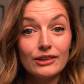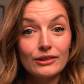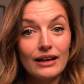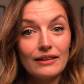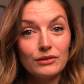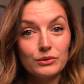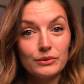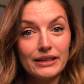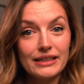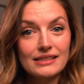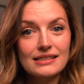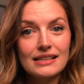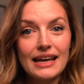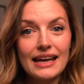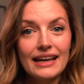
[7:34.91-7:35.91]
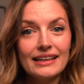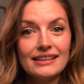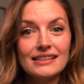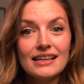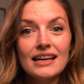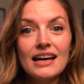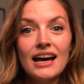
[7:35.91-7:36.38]
a gravel race, and
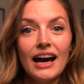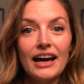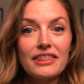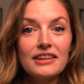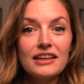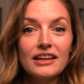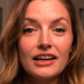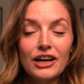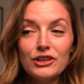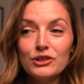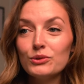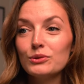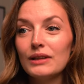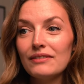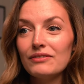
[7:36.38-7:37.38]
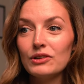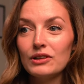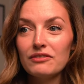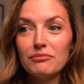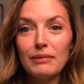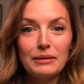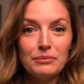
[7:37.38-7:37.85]
I think a new level
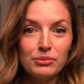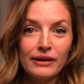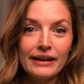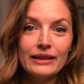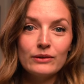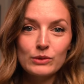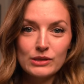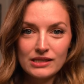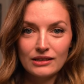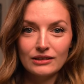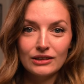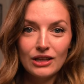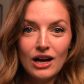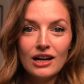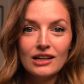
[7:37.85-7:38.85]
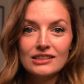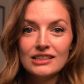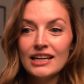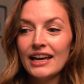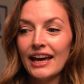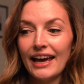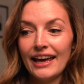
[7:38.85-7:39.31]
of my brain was unlocked,
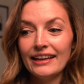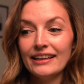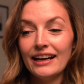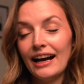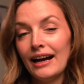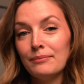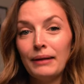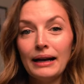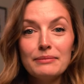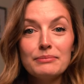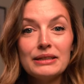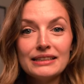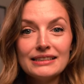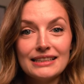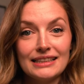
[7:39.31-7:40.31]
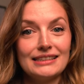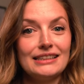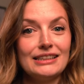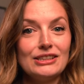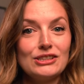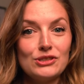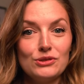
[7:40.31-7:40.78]
and I might be
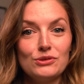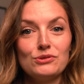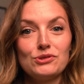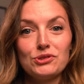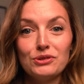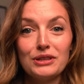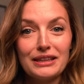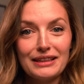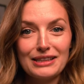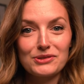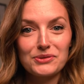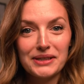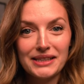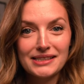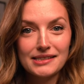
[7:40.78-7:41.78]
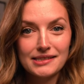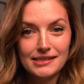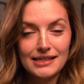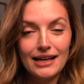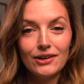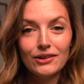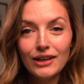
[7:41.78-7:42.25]
addicted to shooting these races
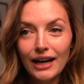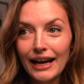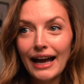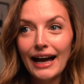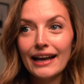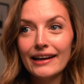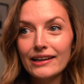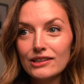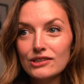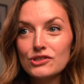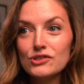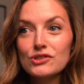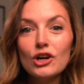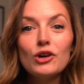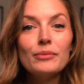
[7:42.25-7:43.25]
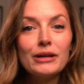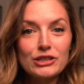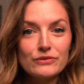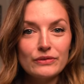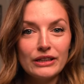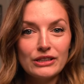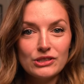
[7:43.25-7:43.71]
now. I had so much
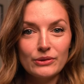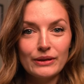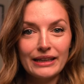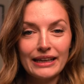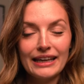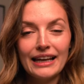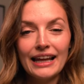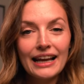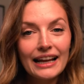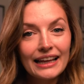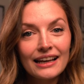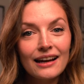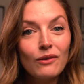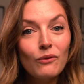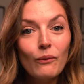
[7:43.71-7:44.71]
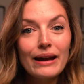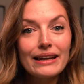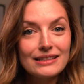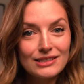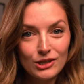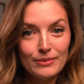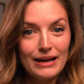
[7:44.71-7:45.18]
fun doing it, and I cannot wait
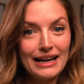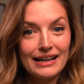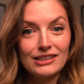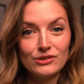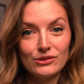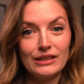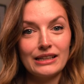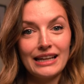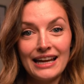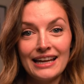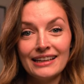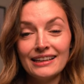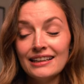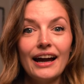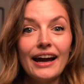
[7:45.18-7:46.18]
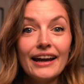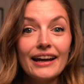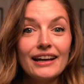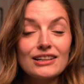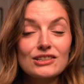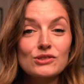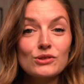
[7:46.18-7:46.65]
to go back and do it again.
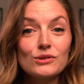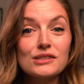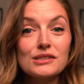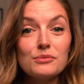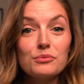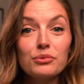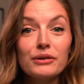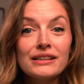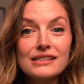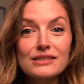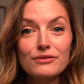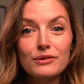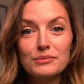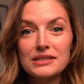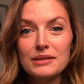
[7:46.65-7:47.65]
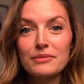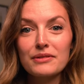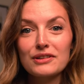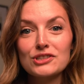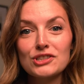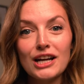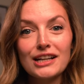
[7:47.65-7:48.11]
I sold some prints from some of
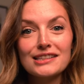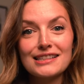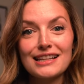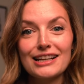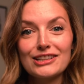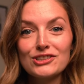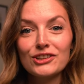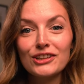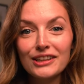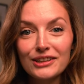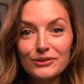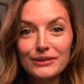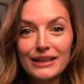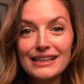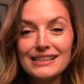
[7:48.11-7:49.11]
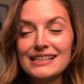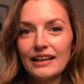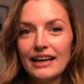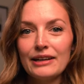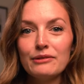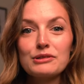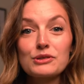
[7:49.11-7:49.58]
the shots that I took at the race,
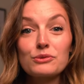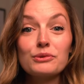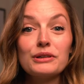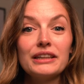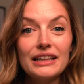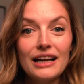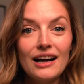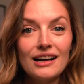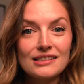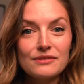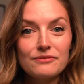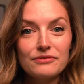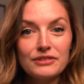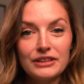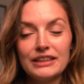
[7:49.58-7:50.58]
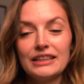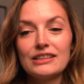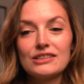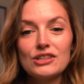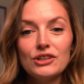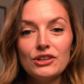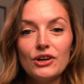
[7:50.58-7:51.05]
and it was a really awesome
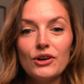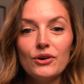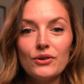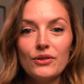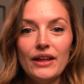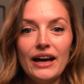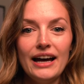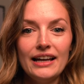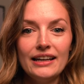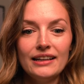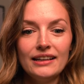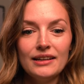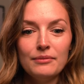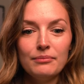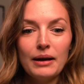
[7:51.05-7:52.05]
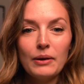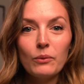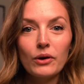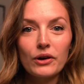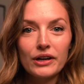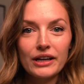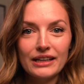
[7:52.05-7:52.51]
feeling to know that my
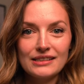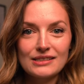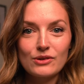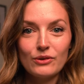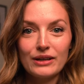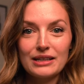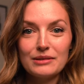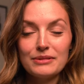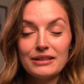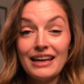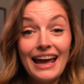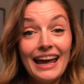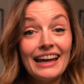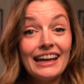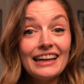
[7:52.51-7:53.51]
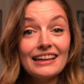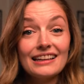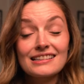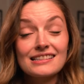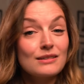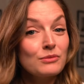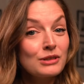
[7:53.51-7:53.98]
work is going to be hanging
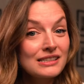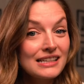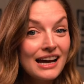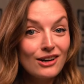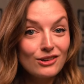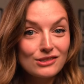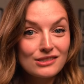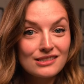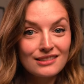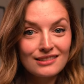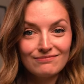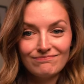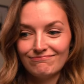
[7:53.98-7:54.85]
in someone's house.